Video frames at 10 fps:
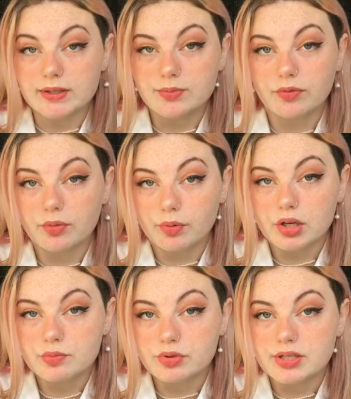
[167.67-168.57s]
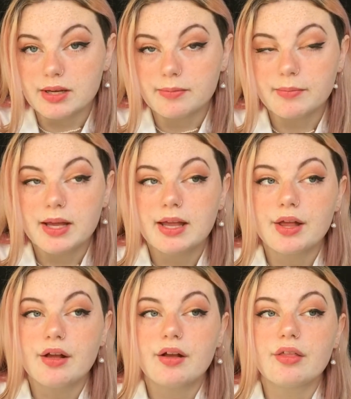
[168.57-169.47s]
with the British Museum,
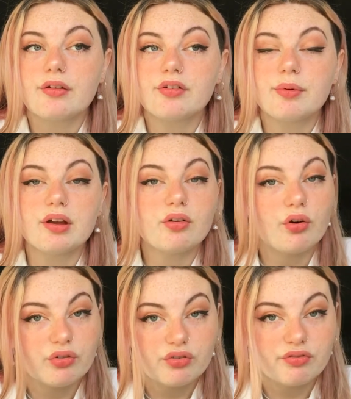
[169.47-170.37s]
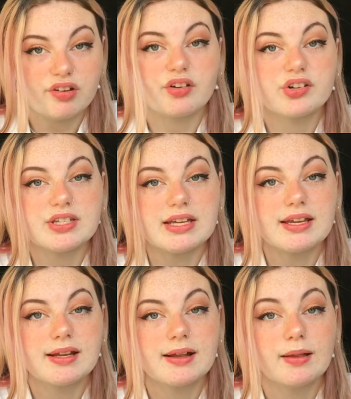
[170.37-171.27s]
there's a bit of controversy
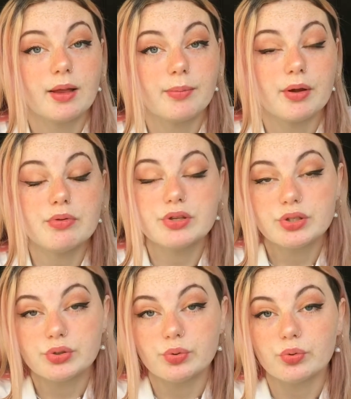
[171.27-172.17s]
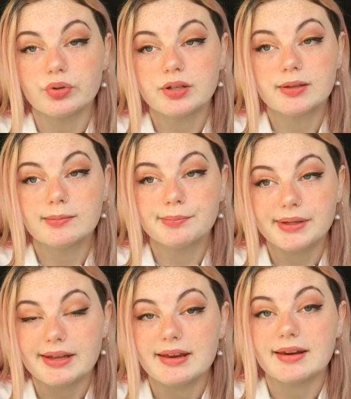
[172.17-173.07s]
about the stone
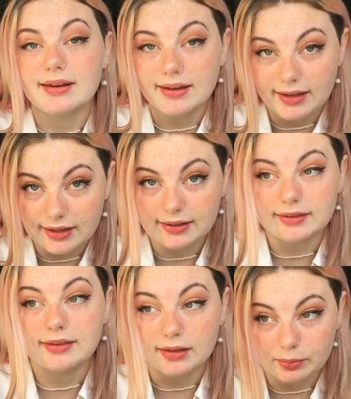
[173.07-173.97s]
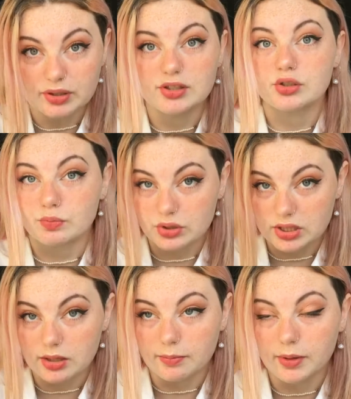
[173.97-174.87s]
being in the British
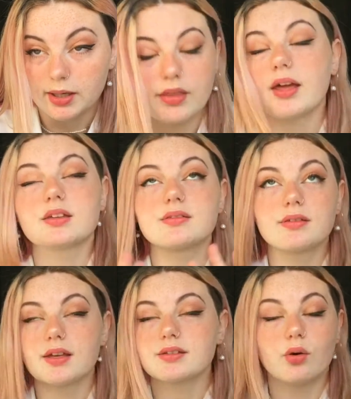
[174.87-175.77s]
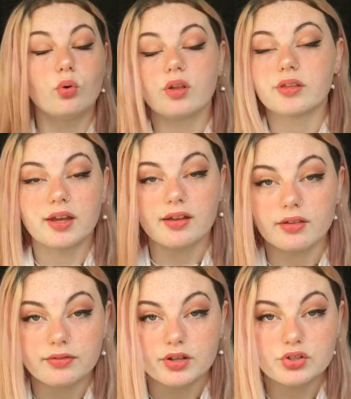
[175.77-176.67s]
Museum. That's a whole other kettle of
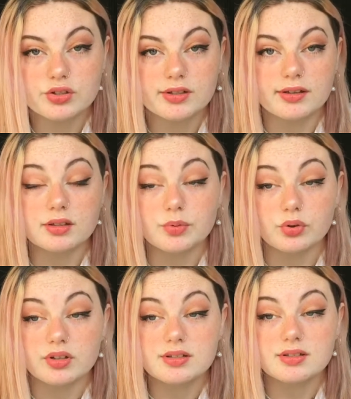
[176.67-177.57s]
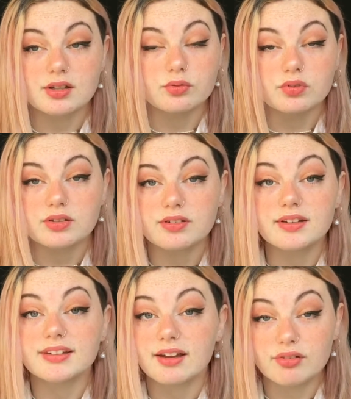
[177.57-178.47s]
fish, to be honest, that I don't really feel like
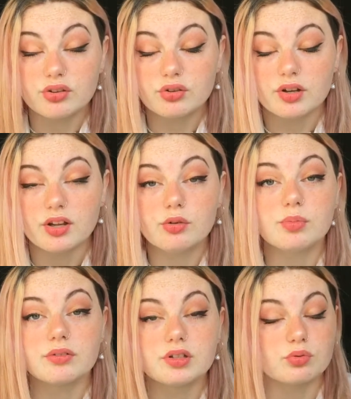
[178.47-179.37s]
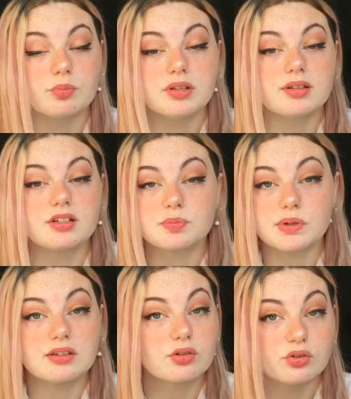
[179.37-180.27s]
diving into right now, but if you want me to explain
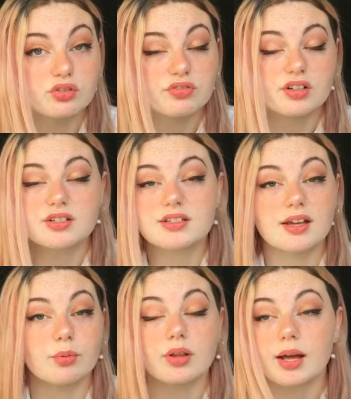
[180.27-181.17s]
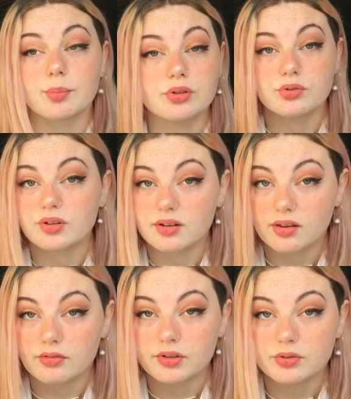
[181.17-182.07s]
the controversies, I will happily in
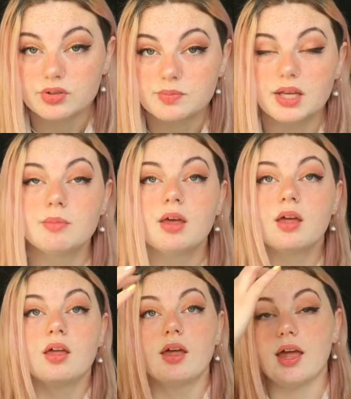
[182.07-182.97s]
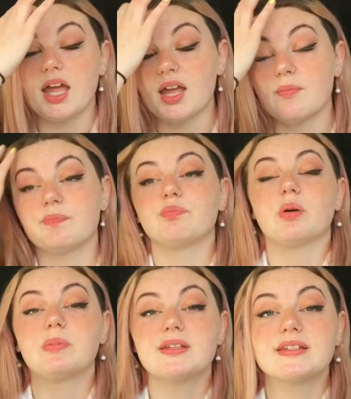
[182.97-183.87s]
another video sometime. But
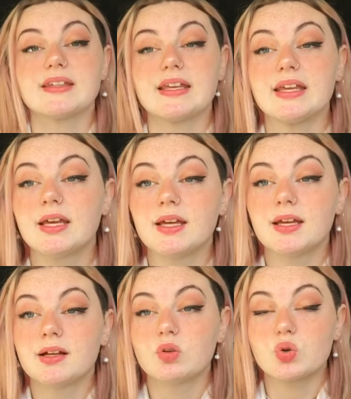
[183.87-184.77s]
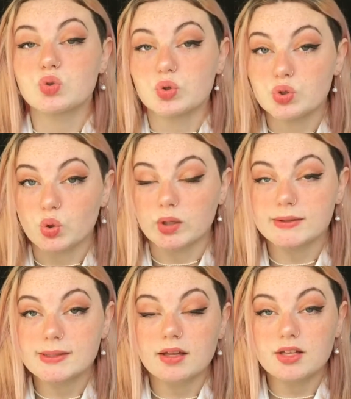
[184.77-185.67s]
basically, long story
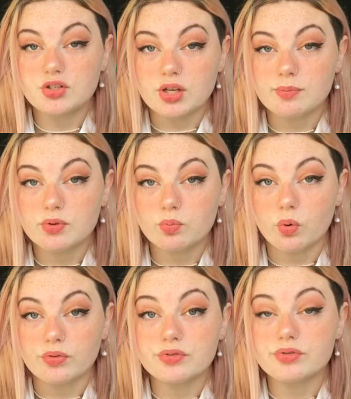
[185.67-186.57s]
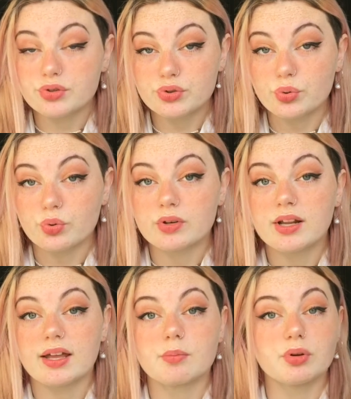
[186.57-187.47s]
short, Egypt wants the stone
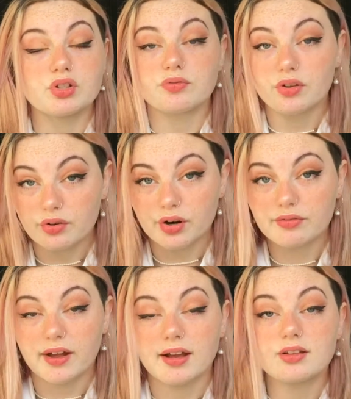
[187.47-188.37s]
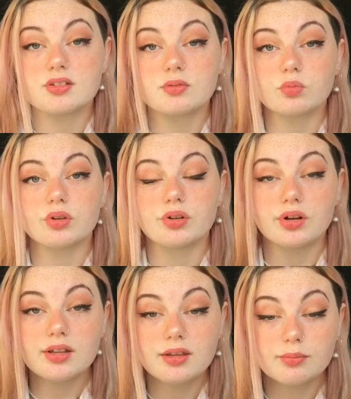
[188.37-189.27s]
and a bunch of other artefacts that are
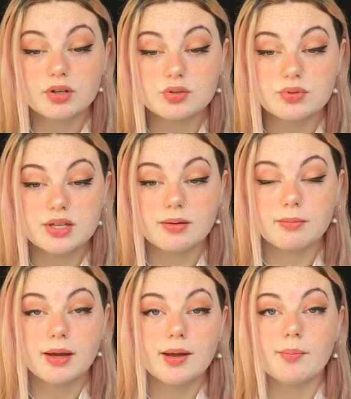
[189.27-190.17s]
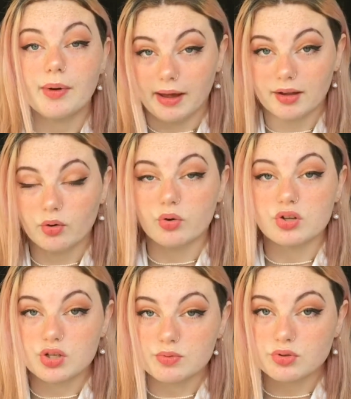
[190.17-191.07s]
in the British Museum back on
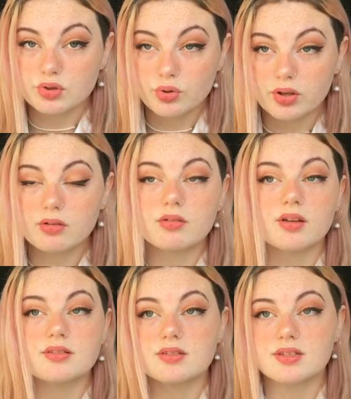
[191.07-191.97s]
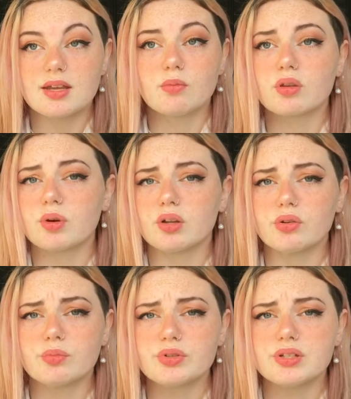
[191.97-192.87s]
Egyptian soil. It's the same with quite a lot
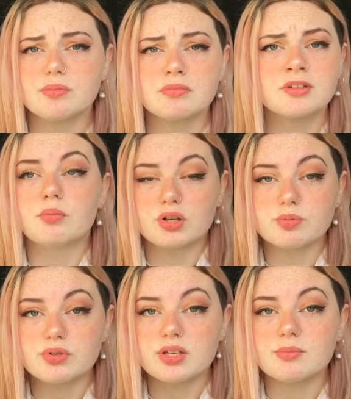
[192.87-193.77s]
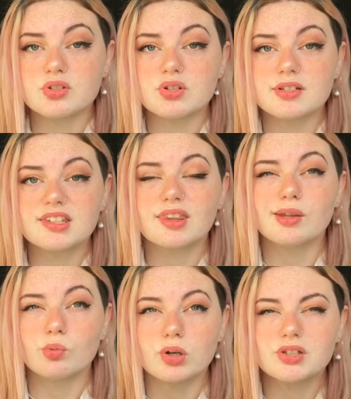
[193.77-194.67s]
of museums. British Museum is just the
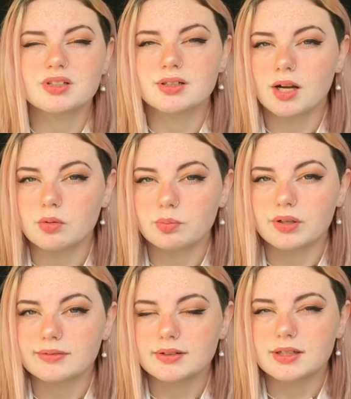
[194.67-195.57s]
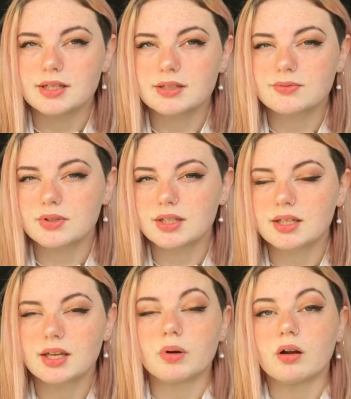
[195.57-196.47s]
worst culprit for this, really.
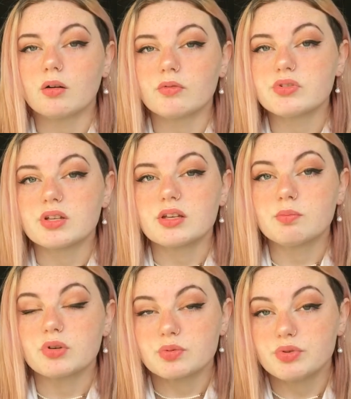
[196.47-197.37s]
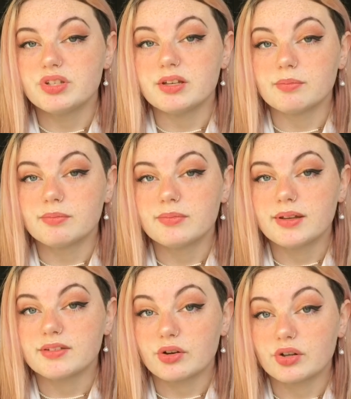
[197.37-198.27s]
But obviously, British Museum
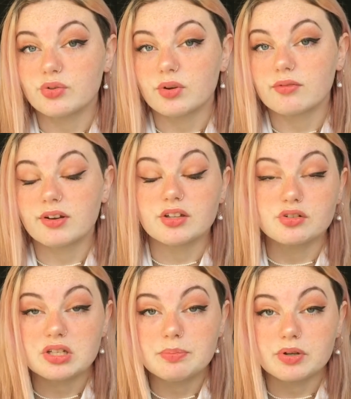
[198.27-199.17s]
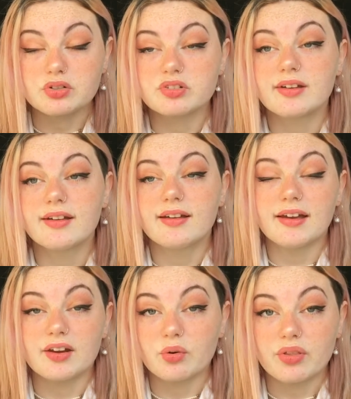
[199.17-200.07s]
is arguing finders keepers
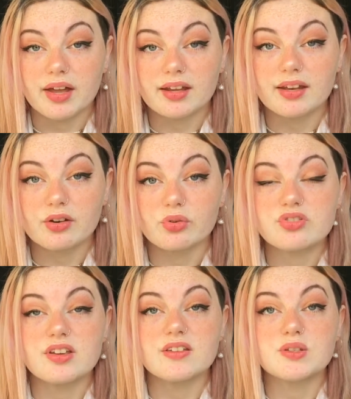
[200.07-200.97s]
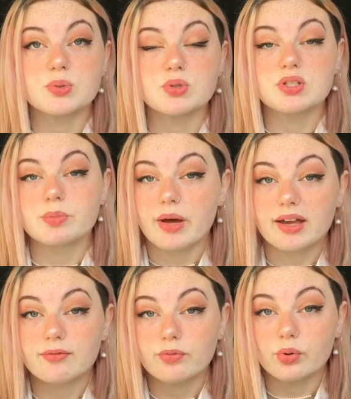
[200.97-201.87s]
and all that kind of nonsense, so it's just a back
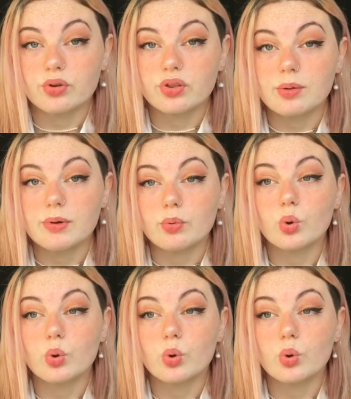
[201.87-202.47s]
and forth about